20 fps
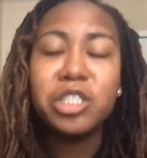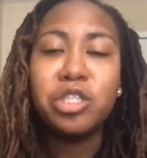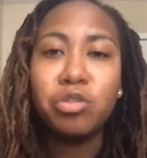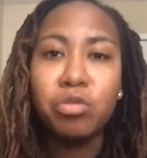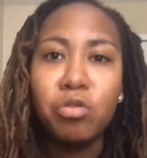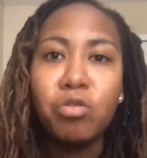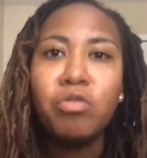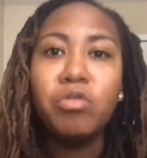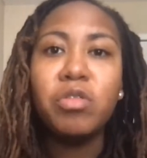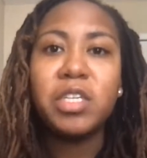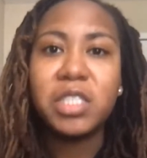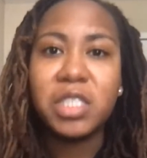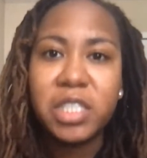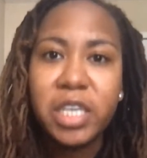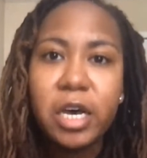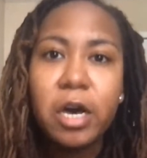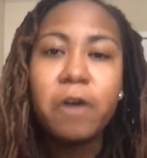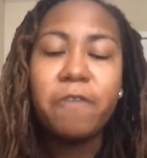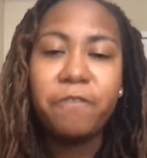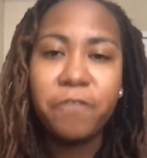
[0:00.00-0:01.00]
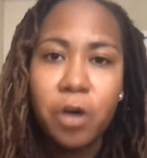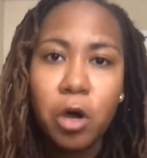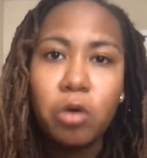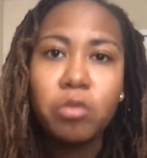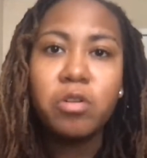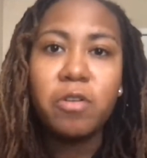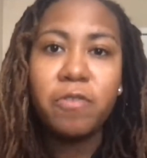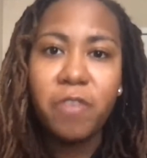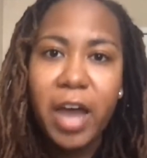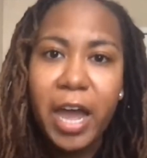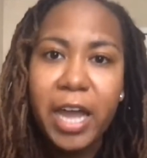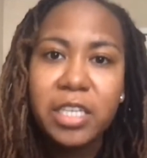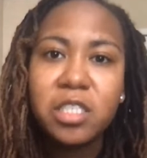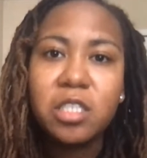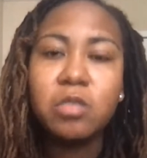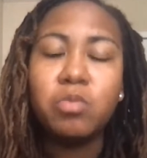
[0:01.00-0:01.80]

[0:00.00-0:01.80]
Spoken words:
through the cell phone devices,